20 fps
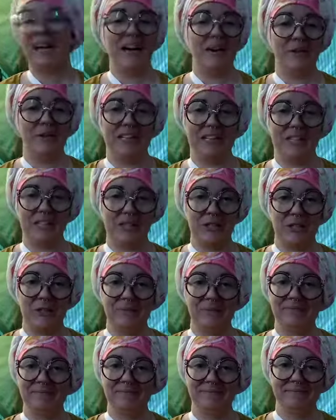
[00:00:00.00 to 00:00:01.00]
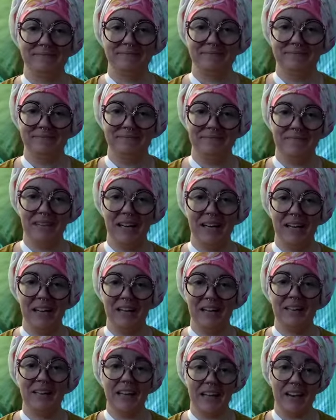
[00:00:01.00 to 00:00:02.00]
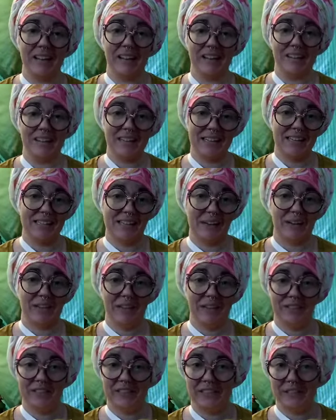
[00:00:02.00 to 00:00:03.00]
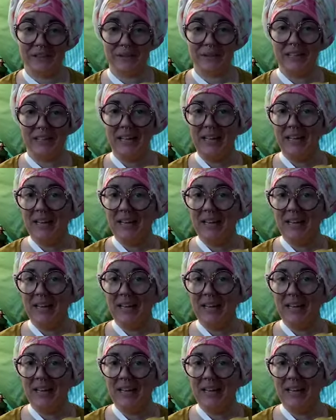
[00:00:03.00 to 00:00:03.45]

I don't get to do a lot of the things I'd love to do.